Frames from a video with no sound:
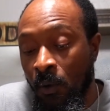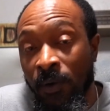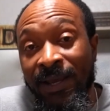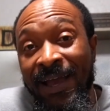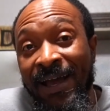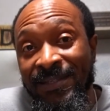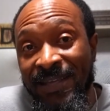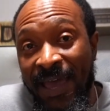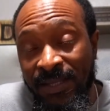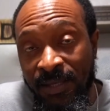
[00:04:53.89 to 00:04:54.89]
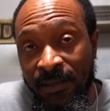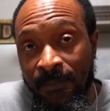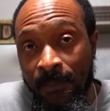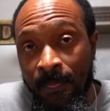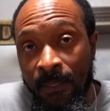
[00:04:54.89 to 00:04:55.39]
or
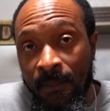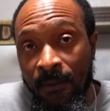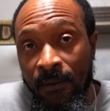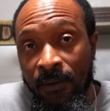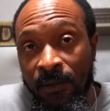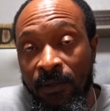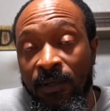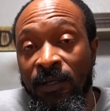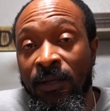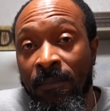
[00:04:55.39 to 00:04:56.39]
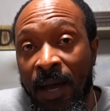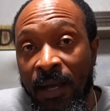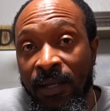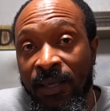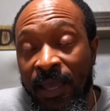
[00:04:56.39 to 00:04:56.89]
contacting the
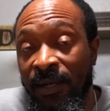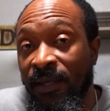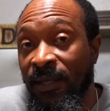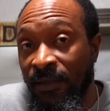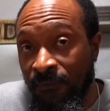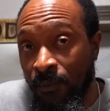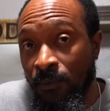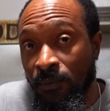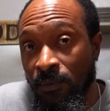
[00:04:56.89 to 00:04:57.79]
demonic and the evil,